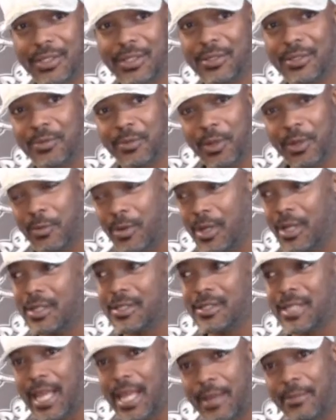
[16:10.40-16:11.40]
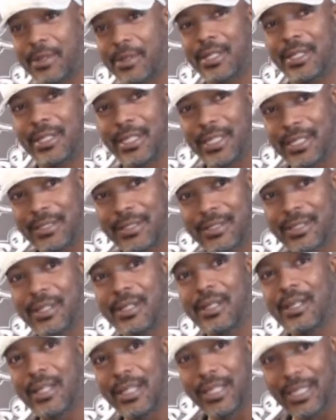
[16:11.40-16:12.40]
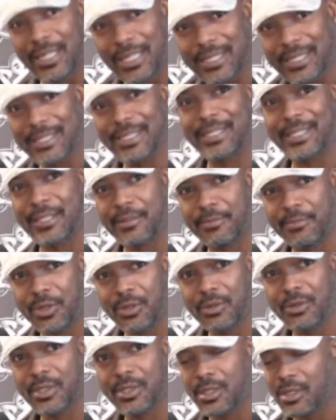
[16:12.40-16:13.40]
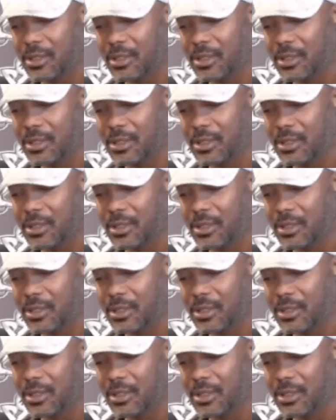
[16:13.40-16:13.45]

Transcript: because we was able to at least listen to music.